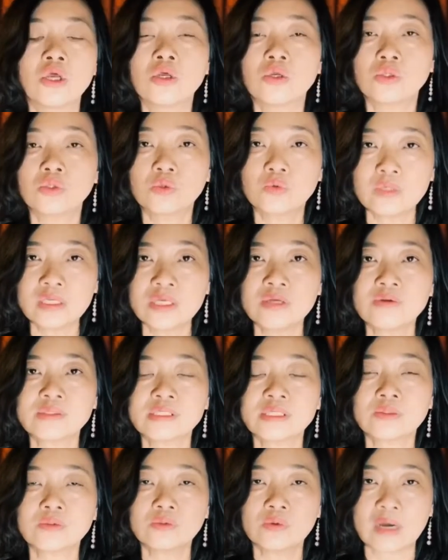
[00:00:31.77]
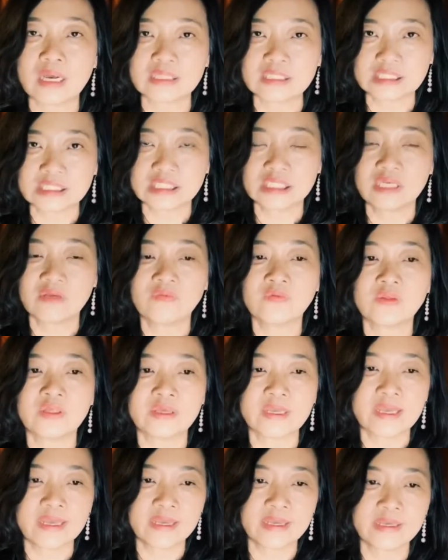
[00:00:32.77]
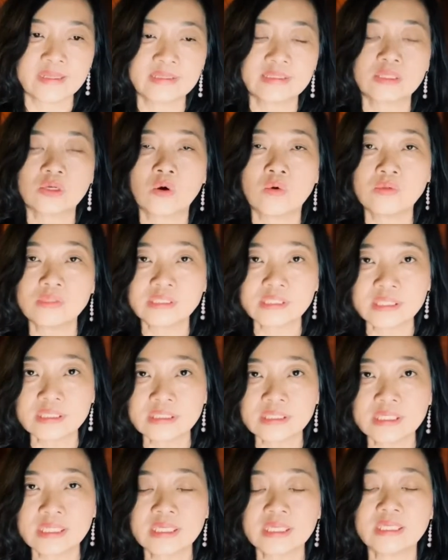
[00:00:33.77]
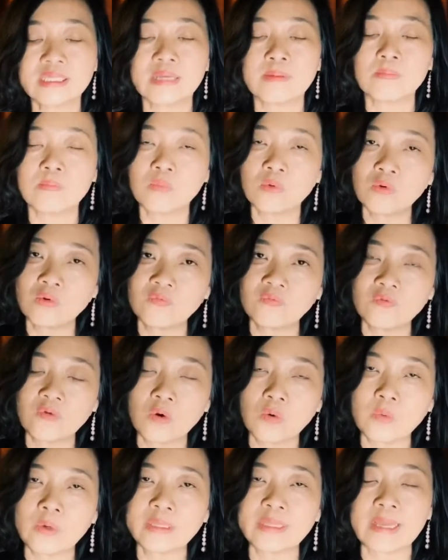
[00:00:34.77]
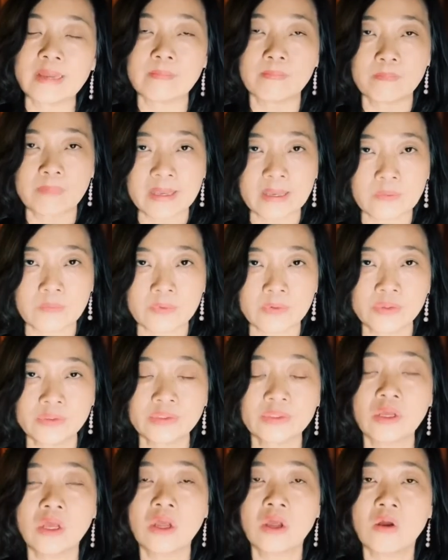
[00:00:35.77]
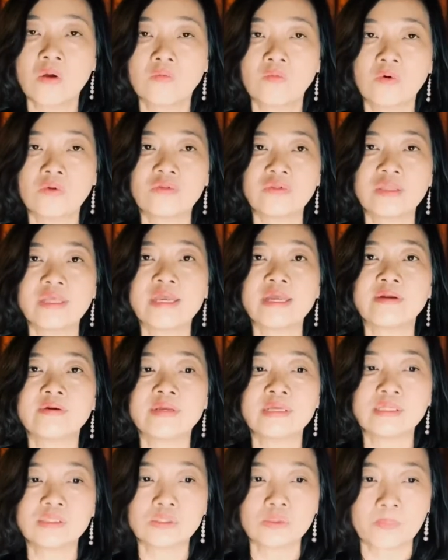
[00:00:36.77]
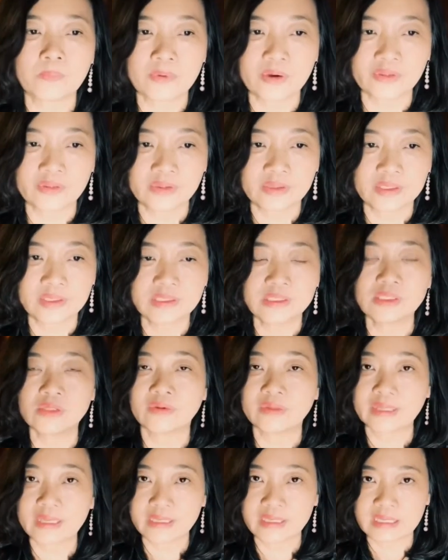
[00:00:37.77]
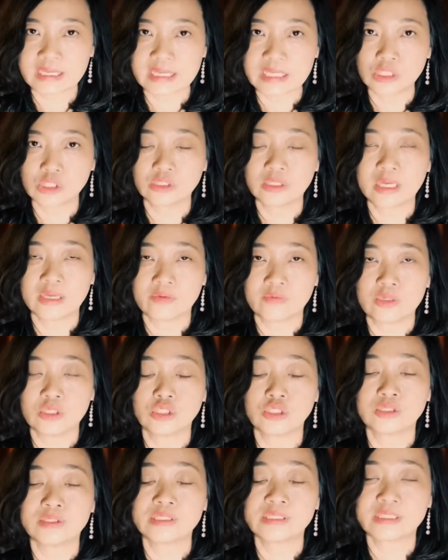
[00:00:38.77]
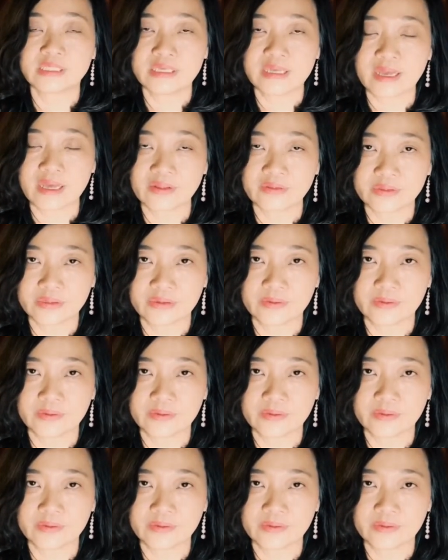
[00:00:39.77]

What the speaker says: to use them to achieve the aims constantly, they move forward and backward from theories to practice so that each enriches the other.